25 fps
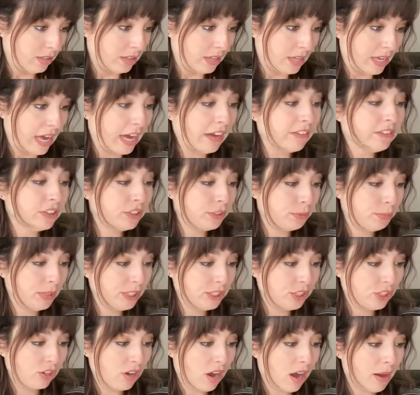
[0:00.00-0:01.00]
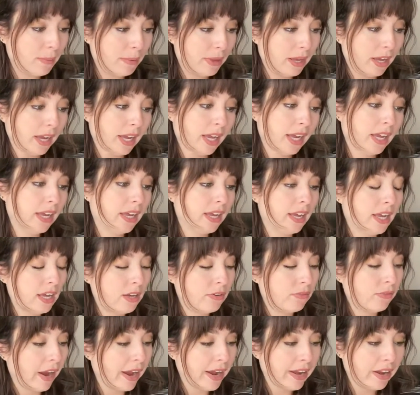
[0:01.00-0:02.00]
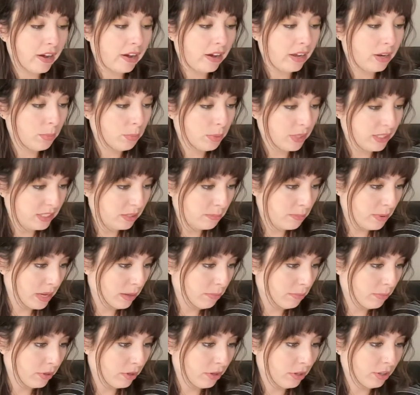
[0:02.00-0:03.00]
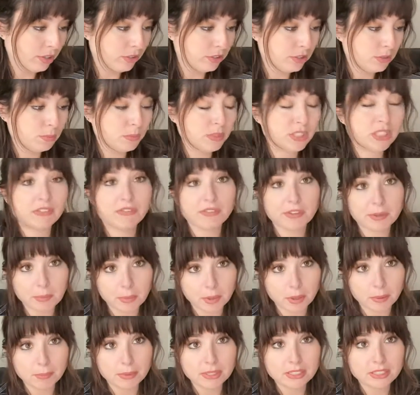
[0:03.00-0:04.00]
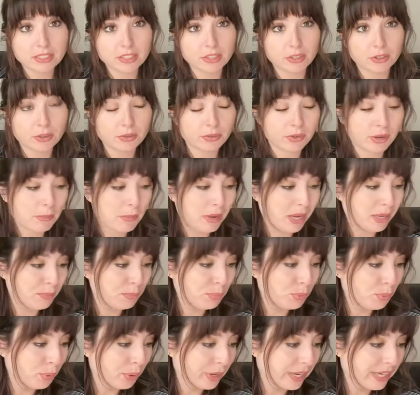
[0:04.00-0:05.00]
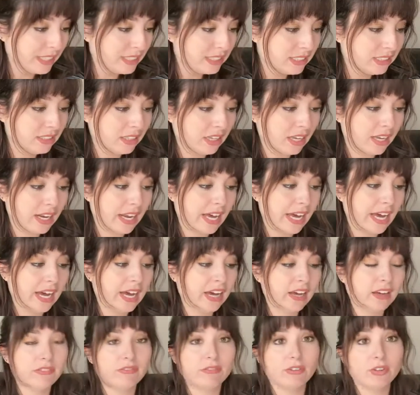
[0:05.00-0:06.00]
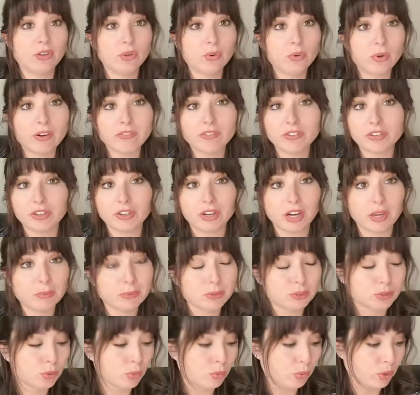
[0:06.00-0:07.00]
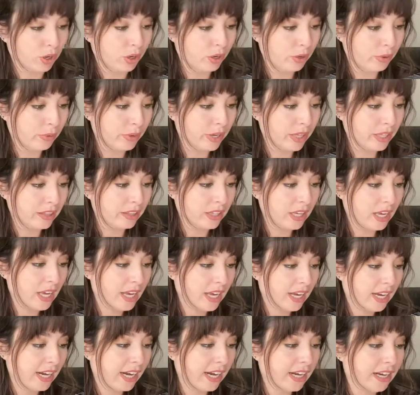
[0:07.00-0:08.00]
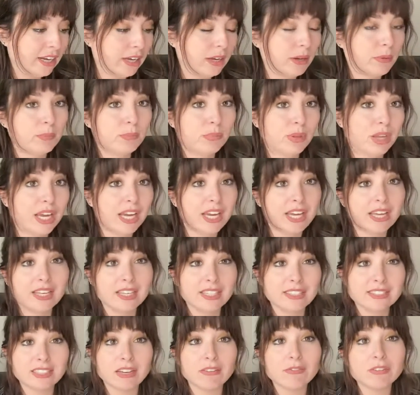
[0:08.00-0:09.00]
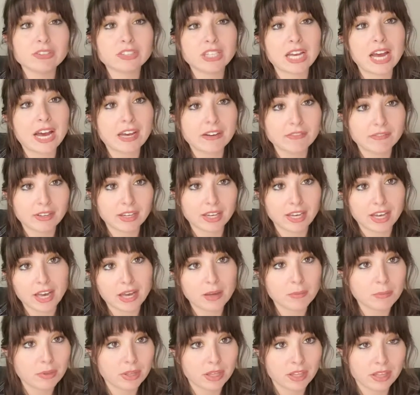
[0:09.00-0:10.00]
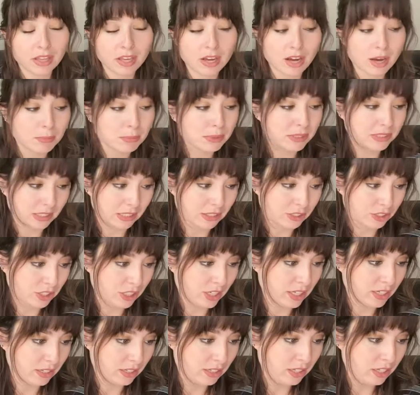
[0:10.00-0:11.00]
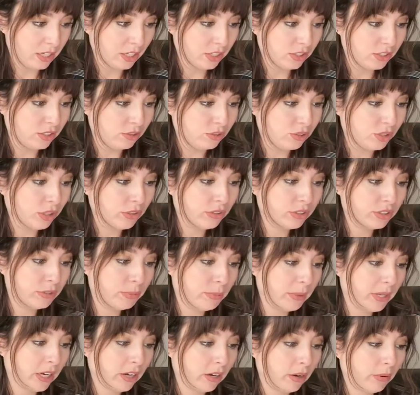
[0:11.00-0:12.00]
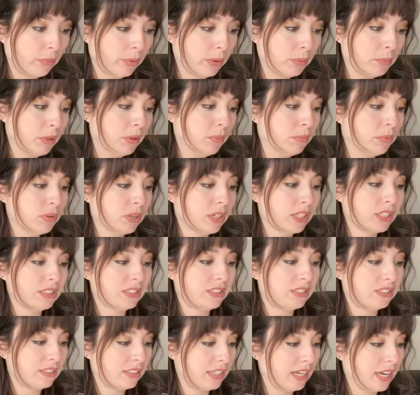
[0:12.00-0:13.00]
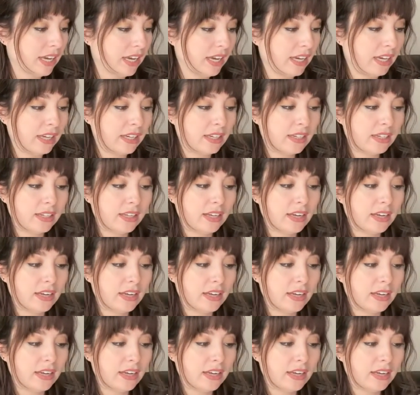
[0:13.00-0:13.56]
have your speech topic and write on a piece of paper your specific purpose and your 3 main points, and have whoever you're able to work with kind of play devil's advocate, play the opposition. So show the speaker what people could say.